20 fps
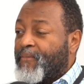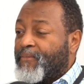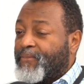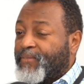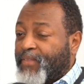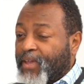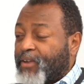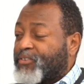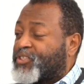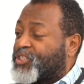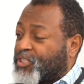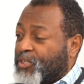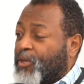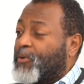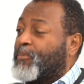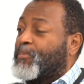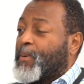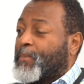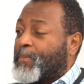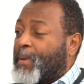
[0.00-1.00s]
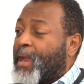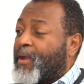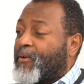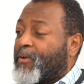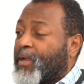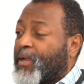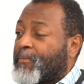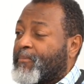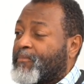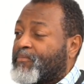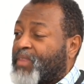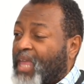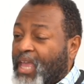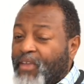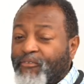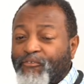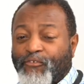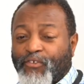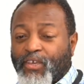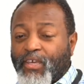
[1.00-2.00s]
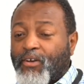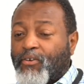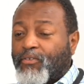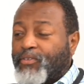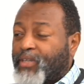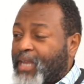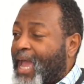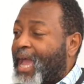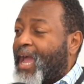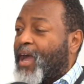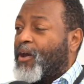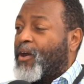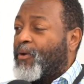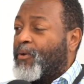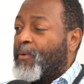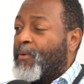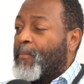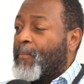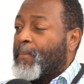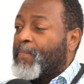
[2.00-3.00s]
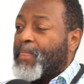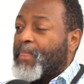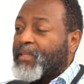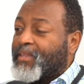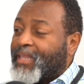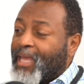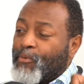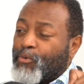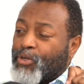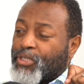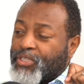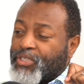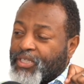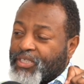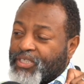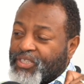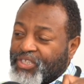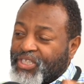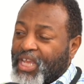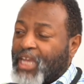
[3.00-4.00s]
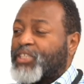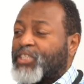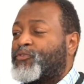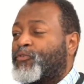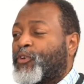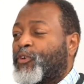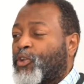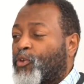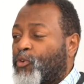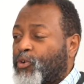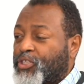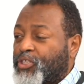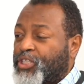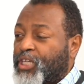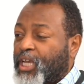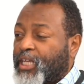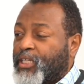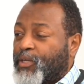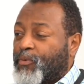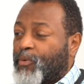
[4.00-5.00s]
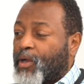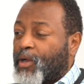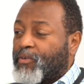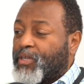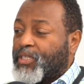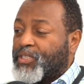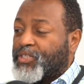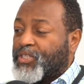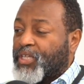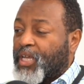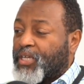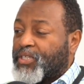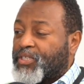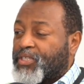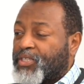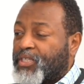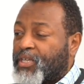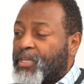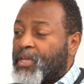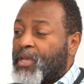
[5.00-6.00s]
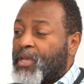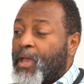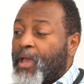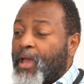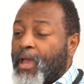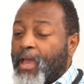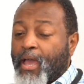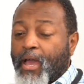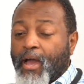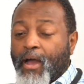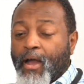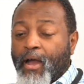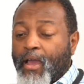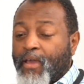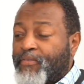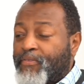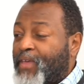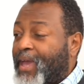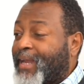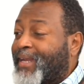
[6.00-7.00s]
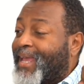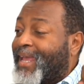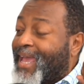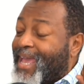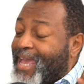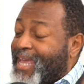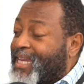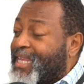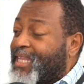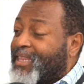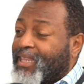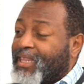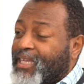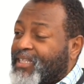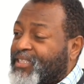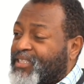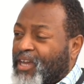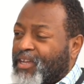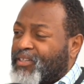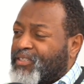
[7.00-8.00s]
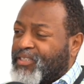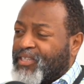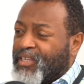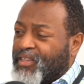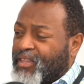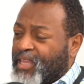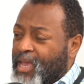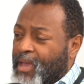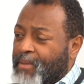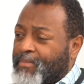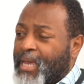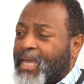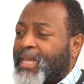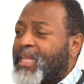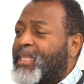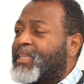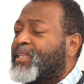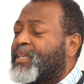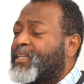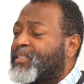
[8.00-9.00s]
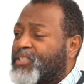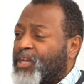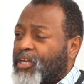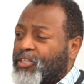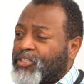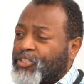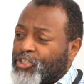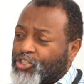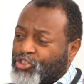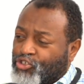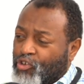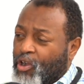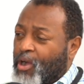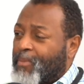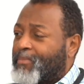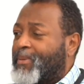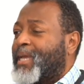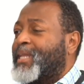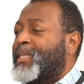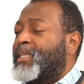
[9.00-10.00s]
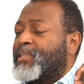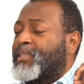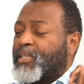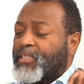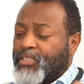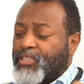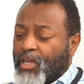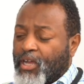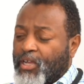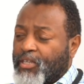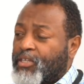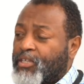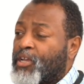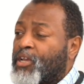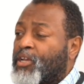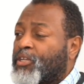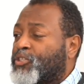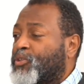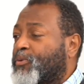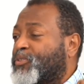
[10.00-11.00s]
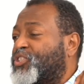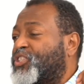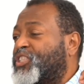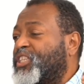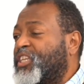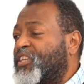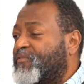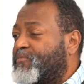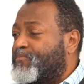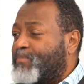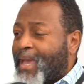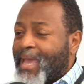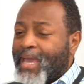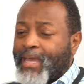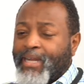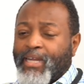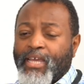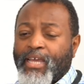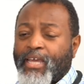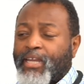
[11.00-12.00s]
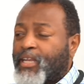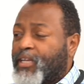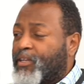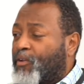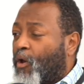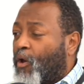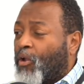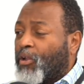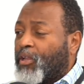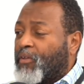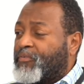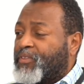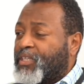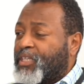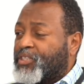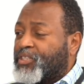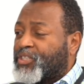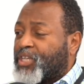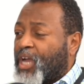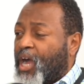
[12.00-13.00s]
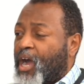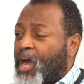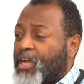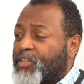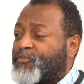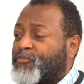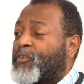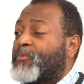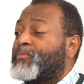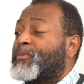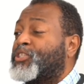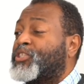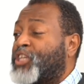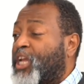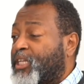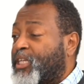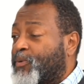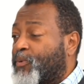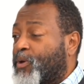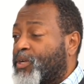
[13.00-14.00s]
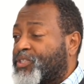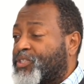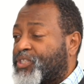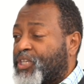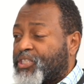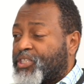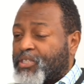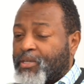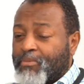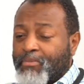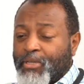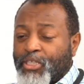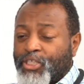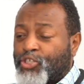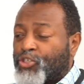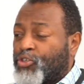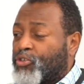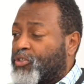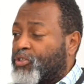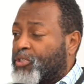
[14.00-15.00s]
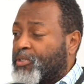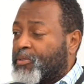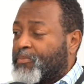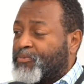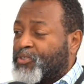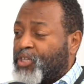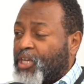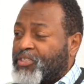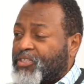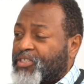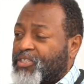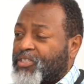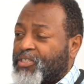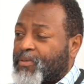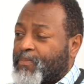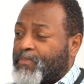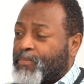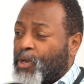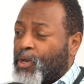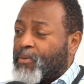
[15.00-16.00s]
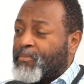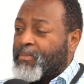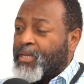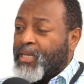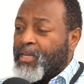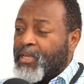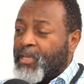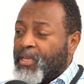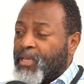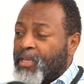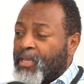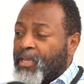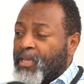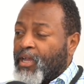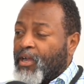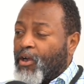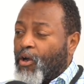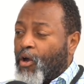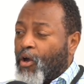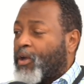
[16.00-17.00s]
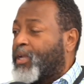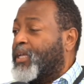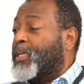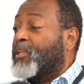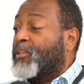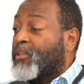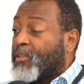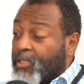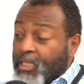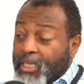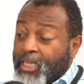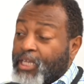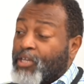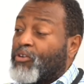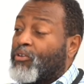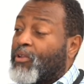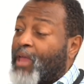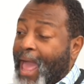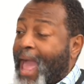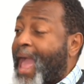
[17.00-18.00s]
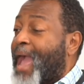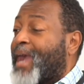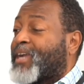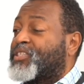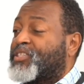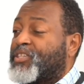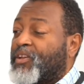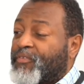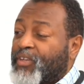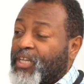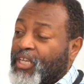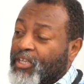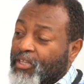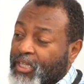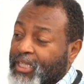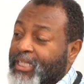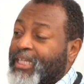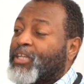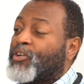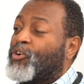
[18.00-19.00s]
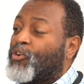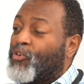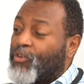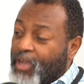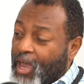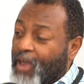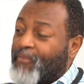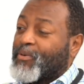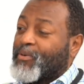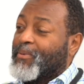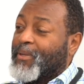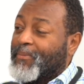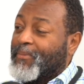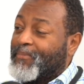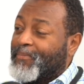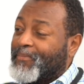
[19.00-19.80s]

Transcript: They're still preparing. They feel now that they were successful on January 6th uh, and that anything done to them, anything done to Trump, anything done to Steve Bannon and all of these guys from the January 6th Commission or the Justice Department are illegal acts of an illegal government.